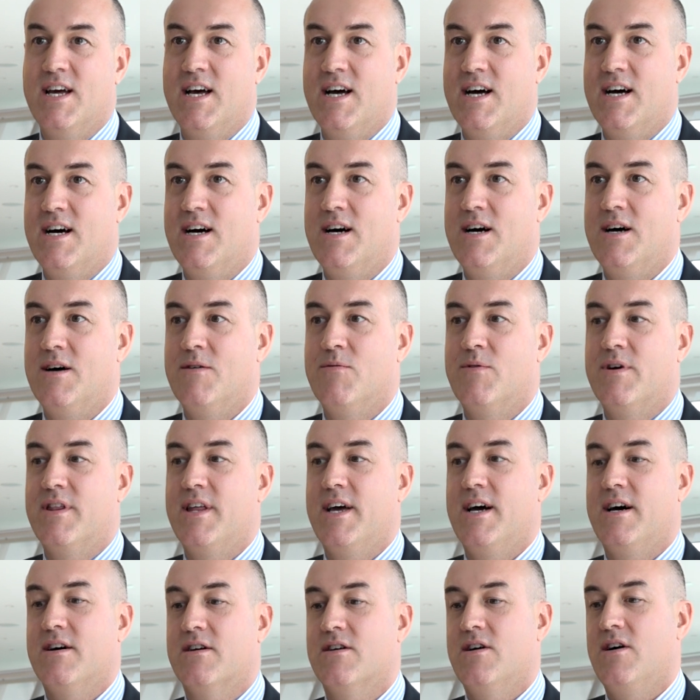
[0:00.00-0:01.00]
uh,
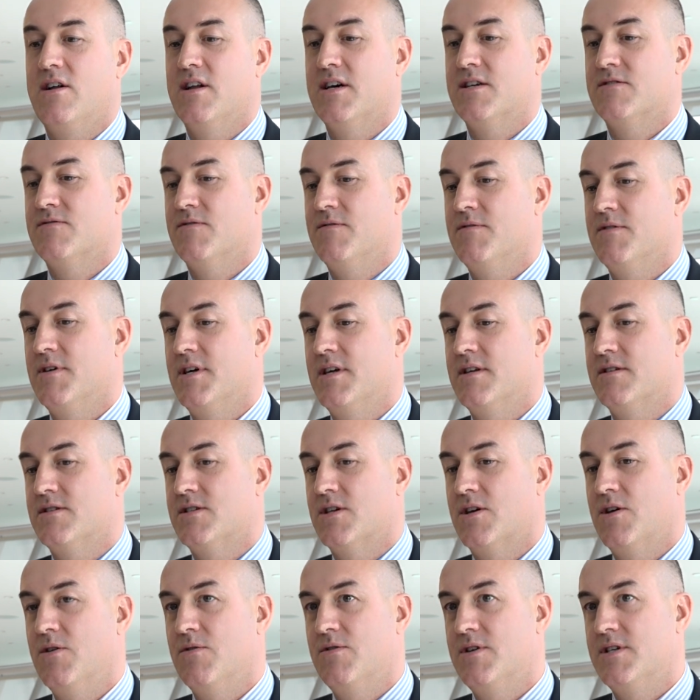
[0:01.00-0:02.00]
with our colleagues from the
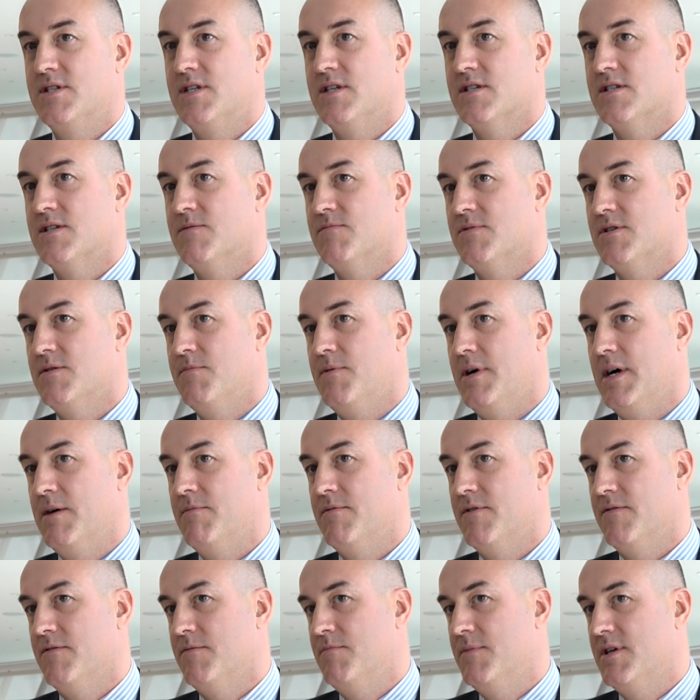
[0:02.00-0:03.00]
Security Systems
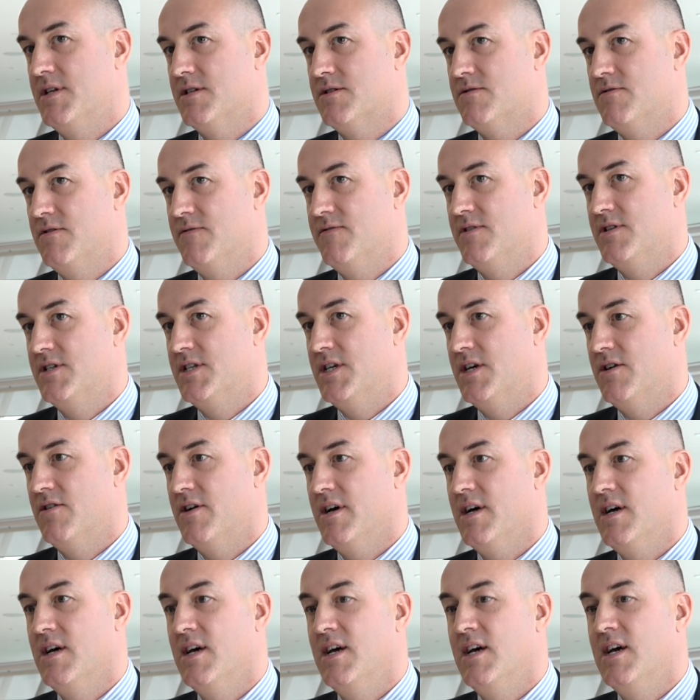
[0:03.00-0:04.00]
Department of the Ministry of
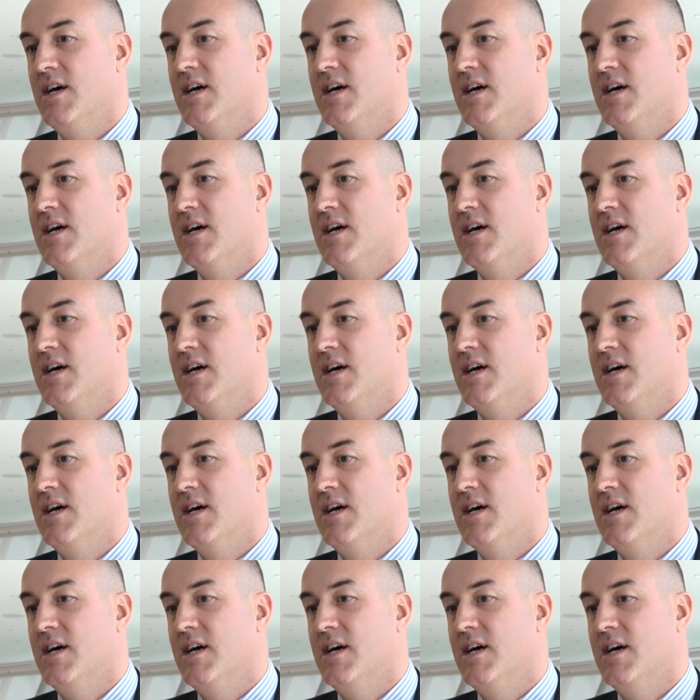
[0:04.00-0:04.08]
Interior.